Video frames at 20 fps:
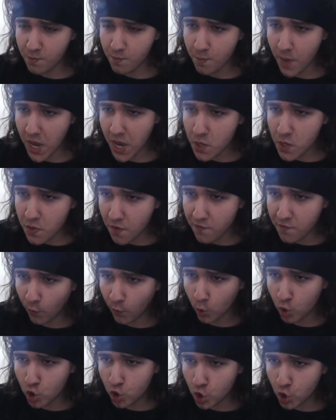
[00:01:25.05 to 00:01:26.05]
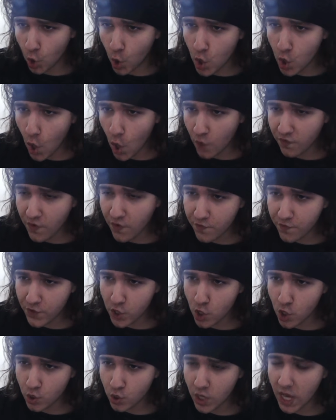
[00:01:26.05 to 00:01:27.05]
make the full story of a
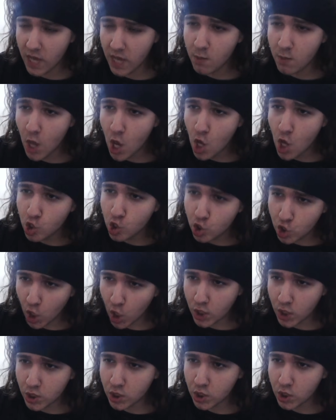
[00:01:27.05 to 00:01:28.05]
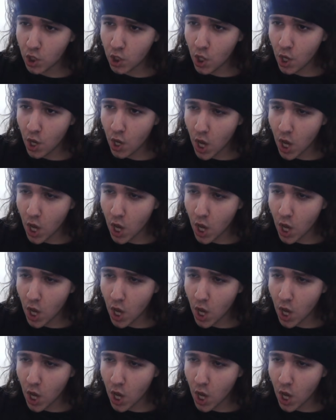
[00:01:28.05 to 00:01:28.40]
video game just